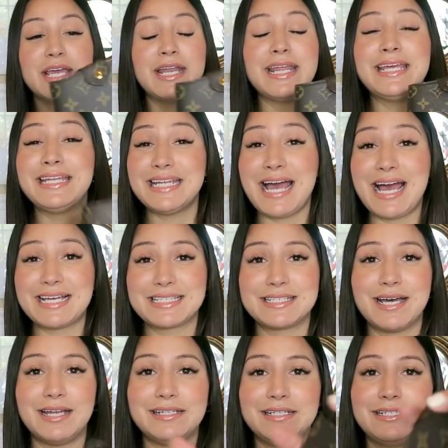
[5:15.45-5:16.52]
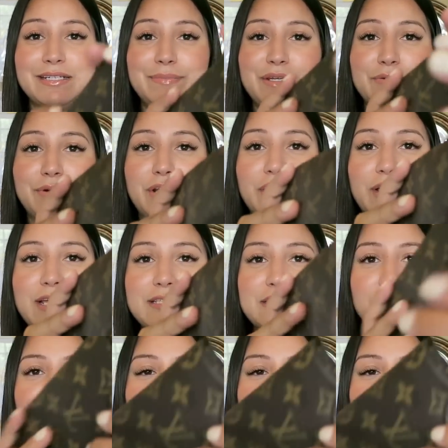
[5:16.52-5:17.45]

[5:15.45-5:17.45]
and it has not needed to be reglazed.